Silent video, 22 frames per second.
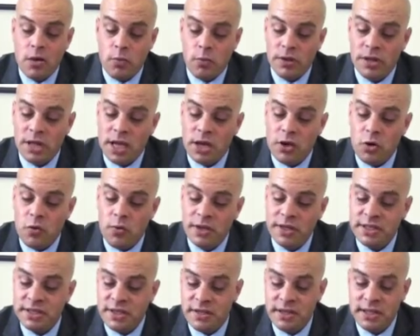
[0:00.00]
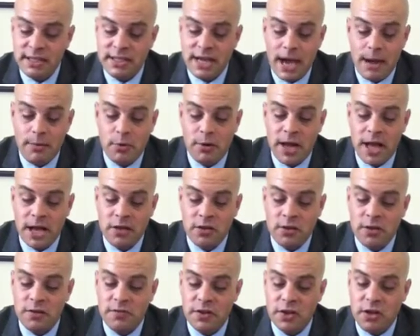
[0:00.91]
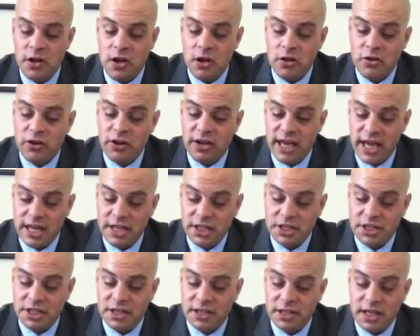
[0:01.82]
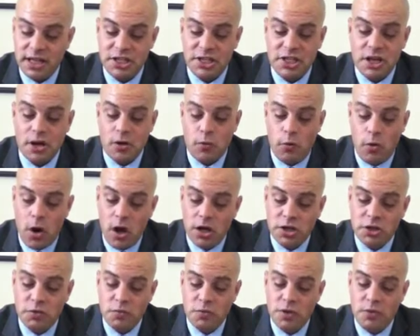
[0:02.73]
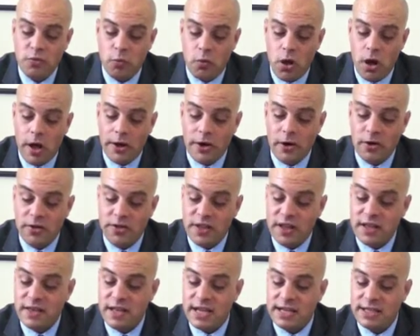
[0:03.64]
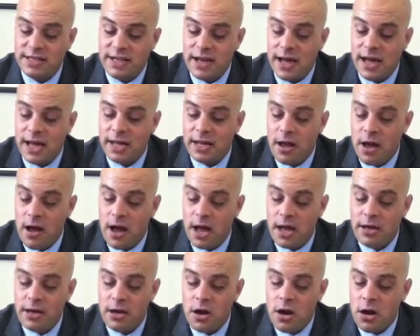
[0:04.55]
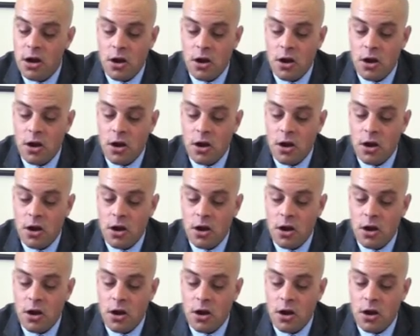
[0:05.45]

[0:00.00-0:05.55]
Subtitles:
When they go into the tabernacle of the congregation, they shall wash with water, that they die not.